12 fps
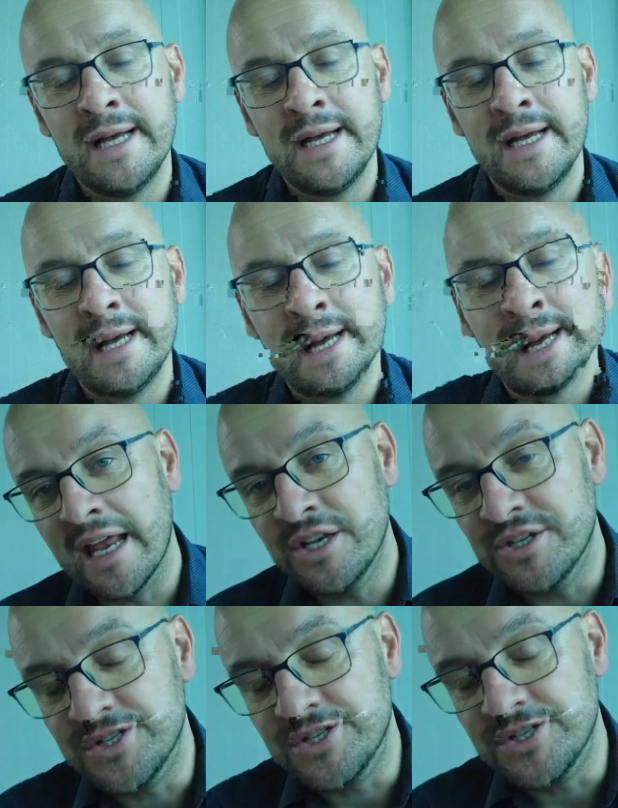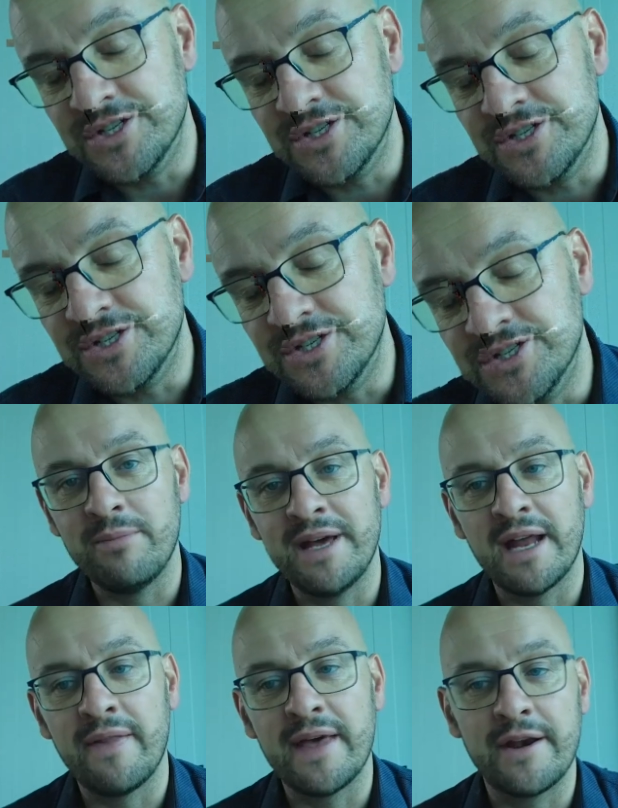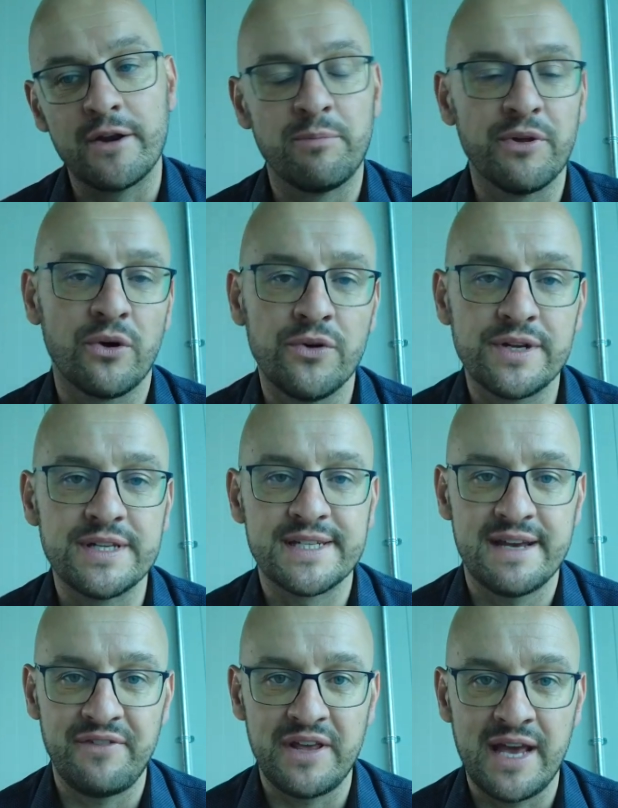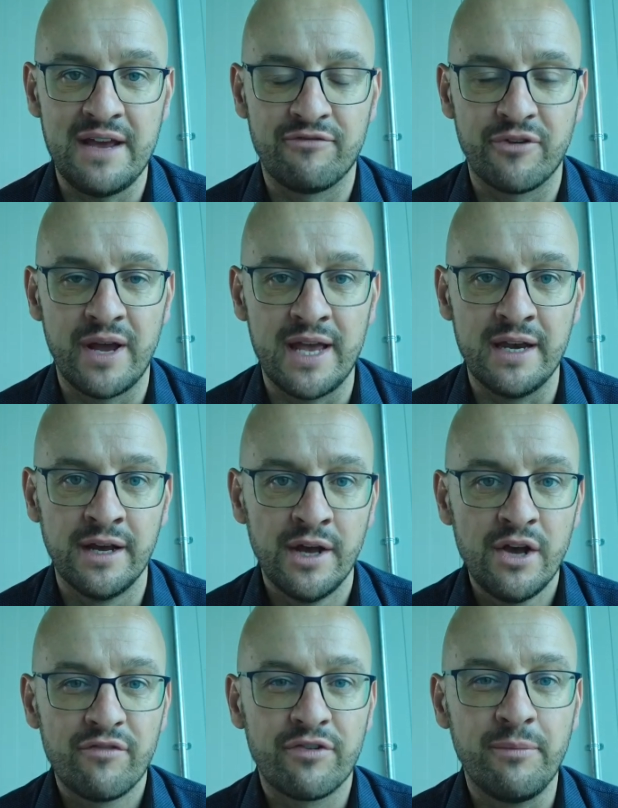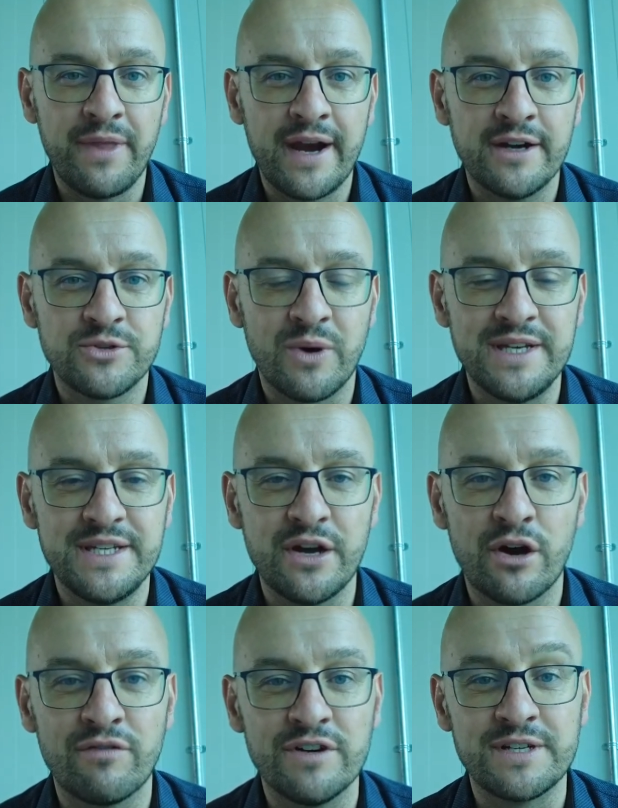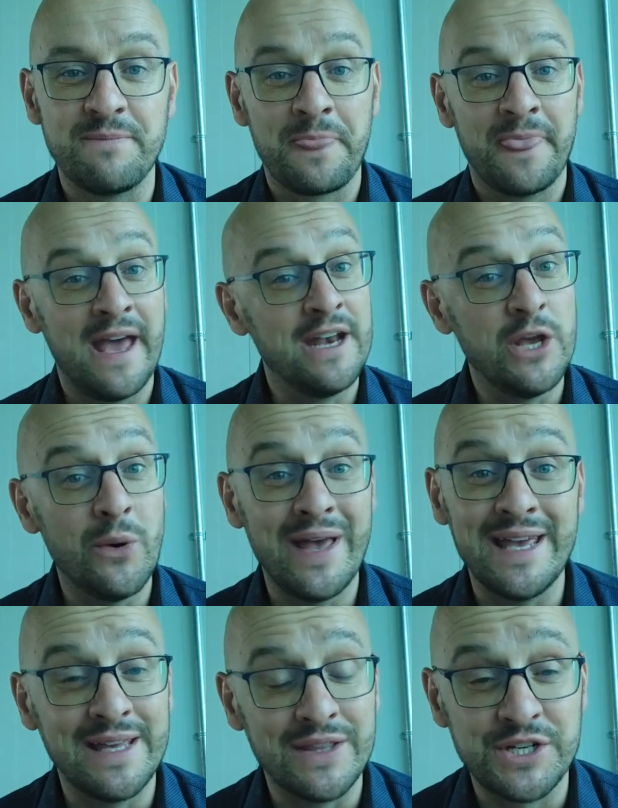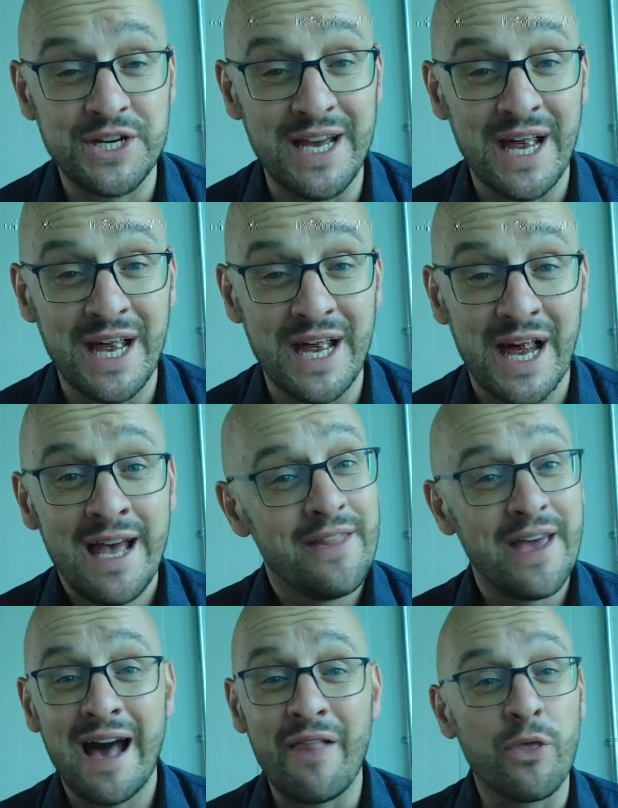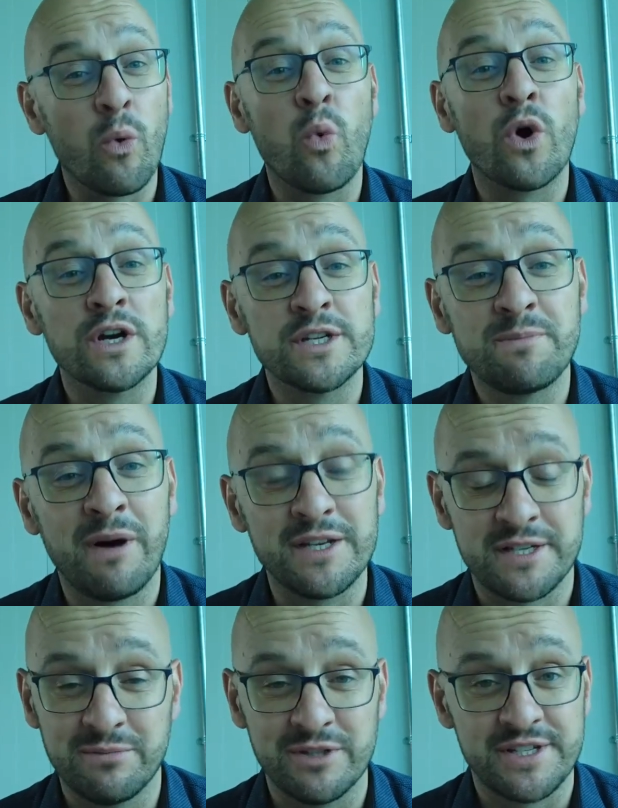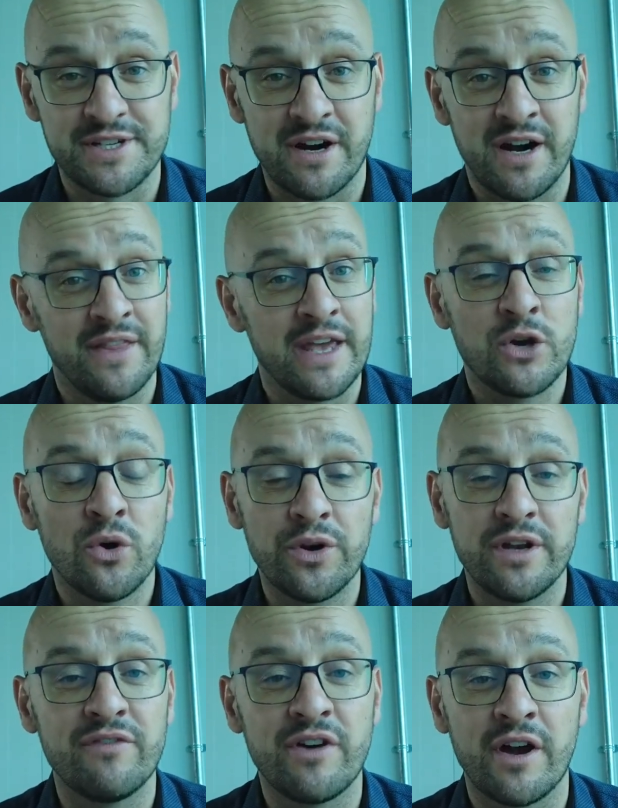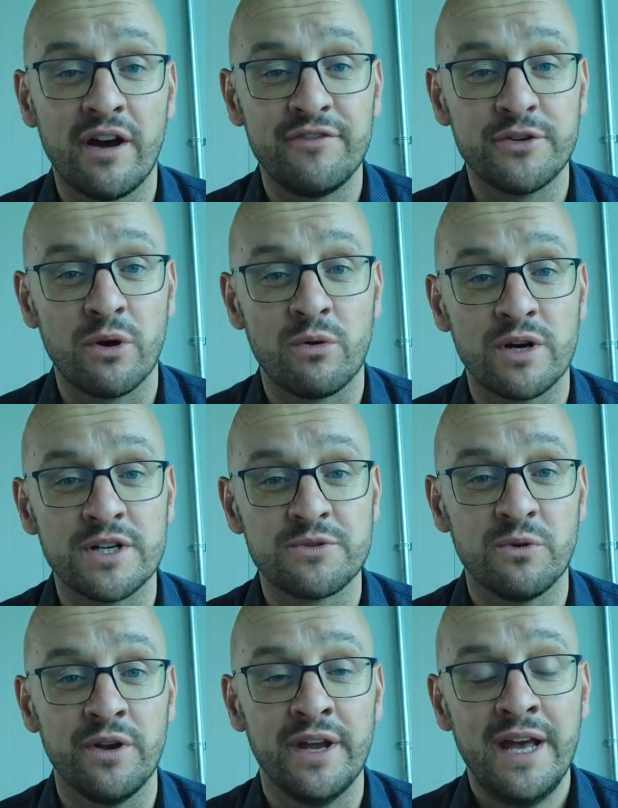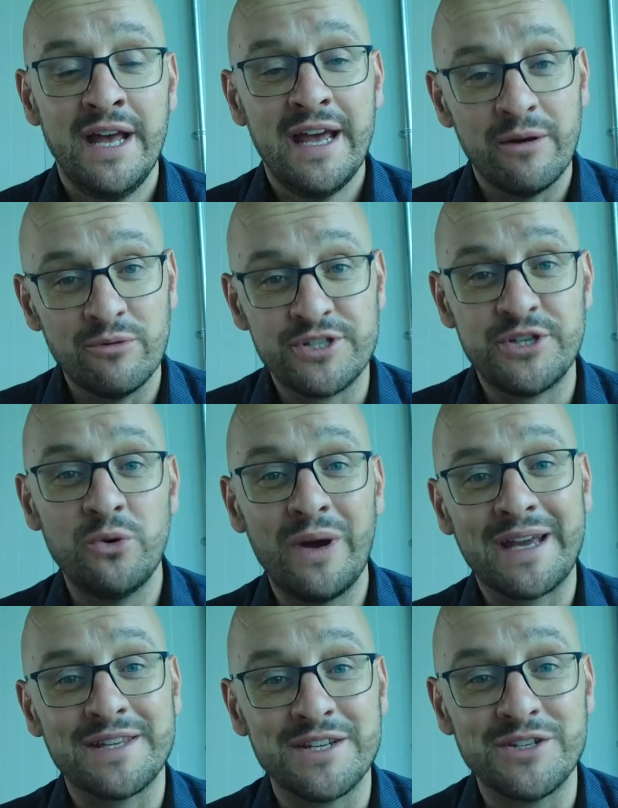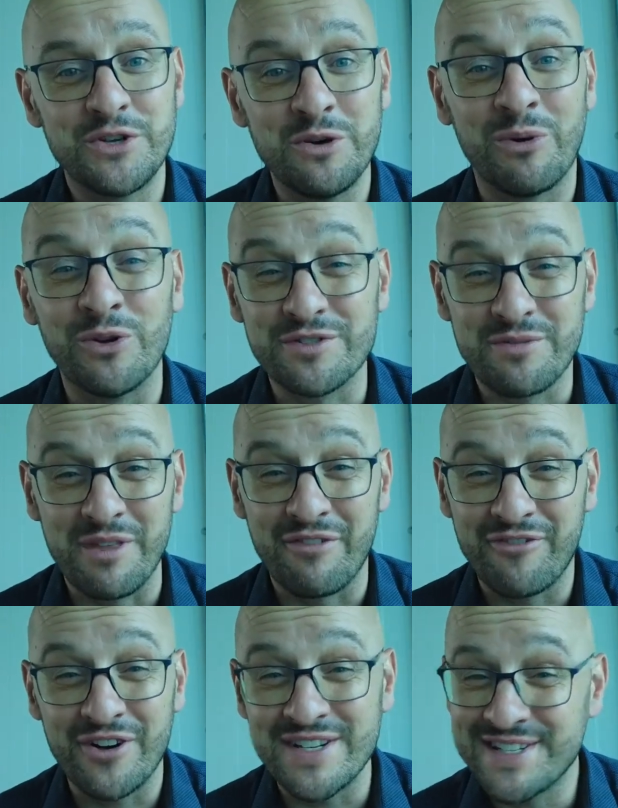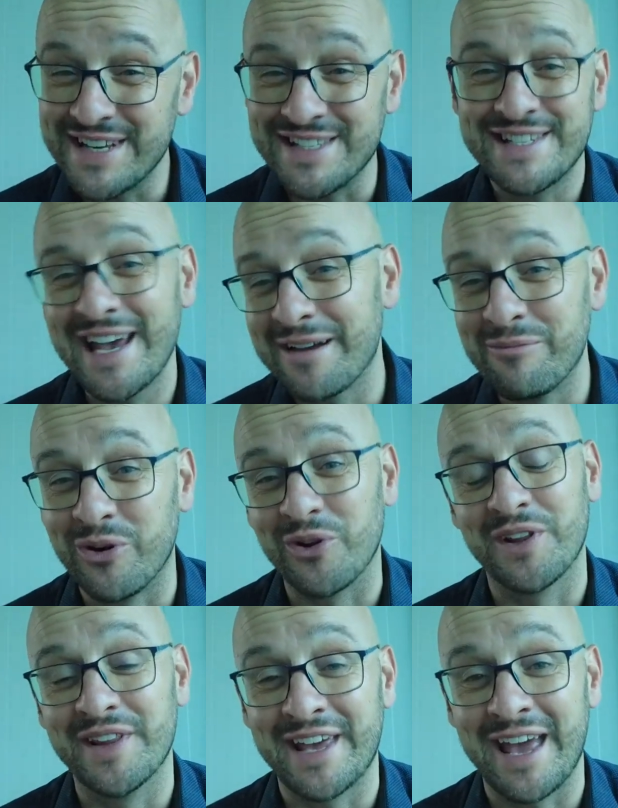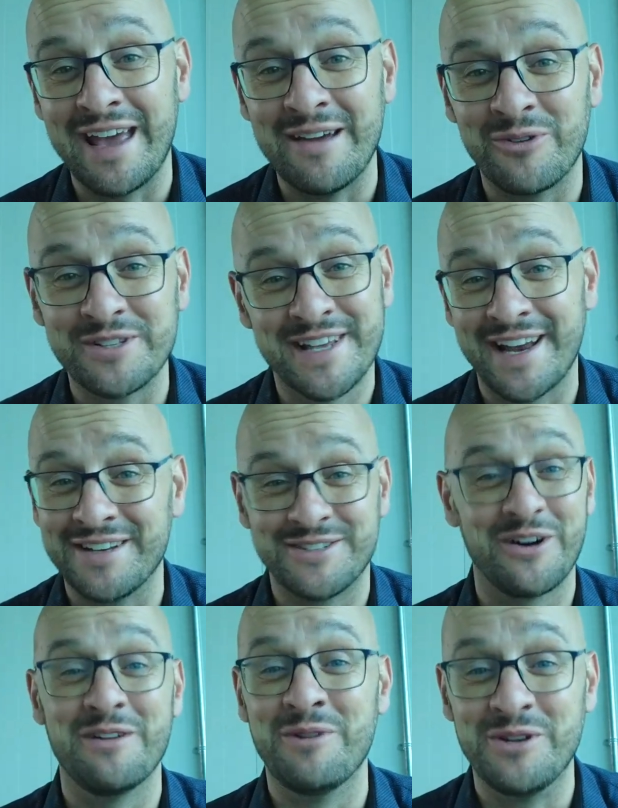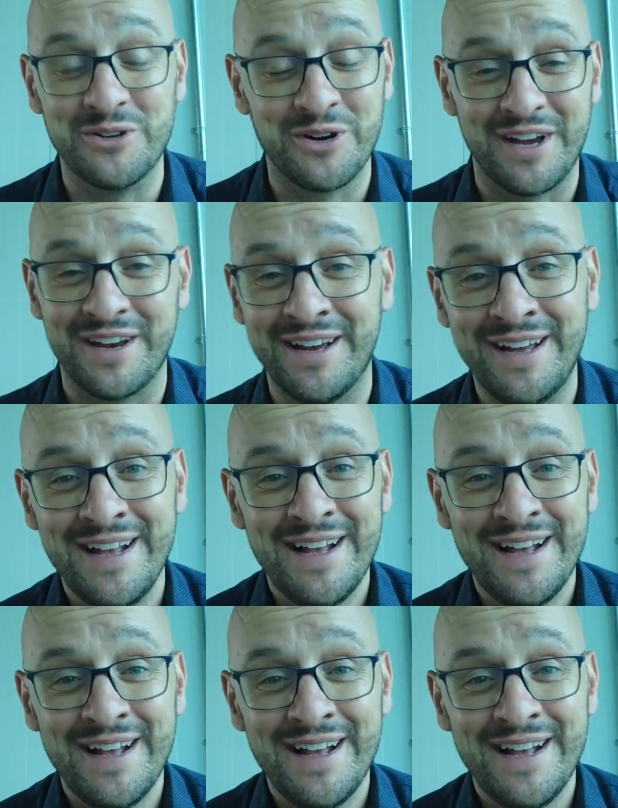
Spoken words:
slowed down a bit, and they ended up with 178 for 8. From there, 20 overs. Then UAE, they had the worst possible start. They couldn't have got off to a worse one. It was 2 wickets and 2 balls from the first and second ball of the game. What's that? A diamond duck and